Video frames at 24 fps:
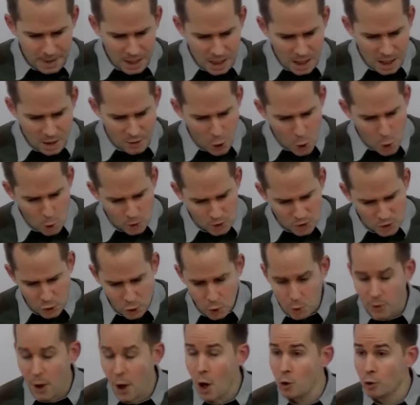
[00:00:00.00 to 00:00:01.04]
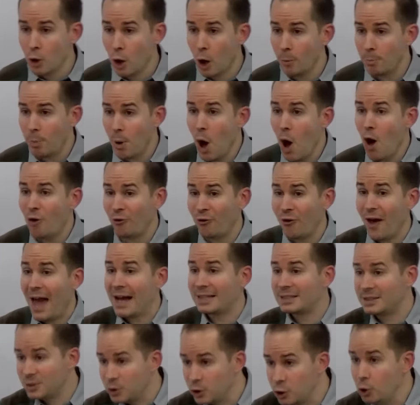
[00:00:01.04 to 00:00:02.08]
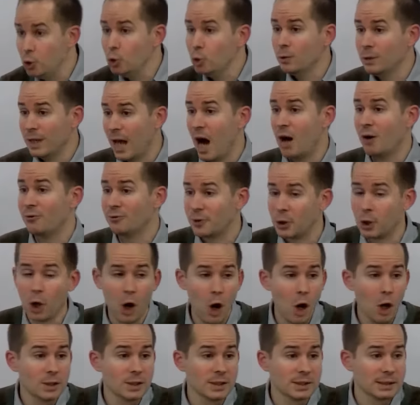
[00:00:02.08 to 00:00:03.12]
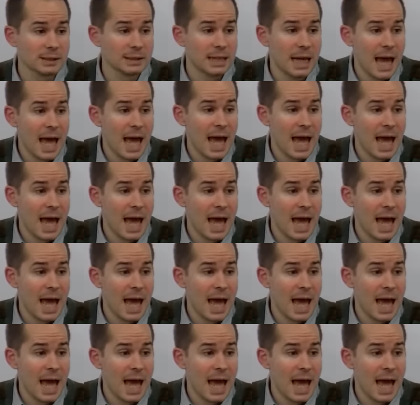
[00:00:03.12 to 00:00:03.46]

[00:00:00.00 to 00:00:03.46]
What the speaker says: those who, though not perfect, do love God and